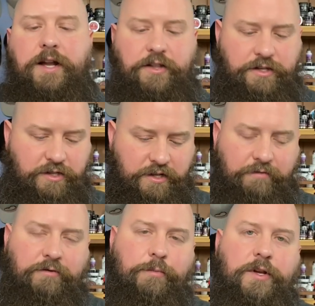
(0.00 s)
Now, this
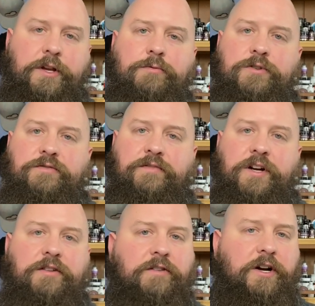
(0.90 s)
scent for me was
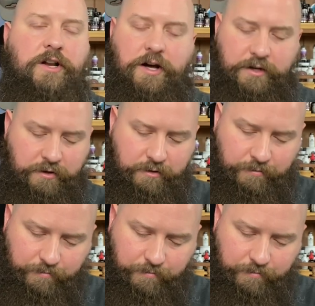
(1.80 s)
very, very nice.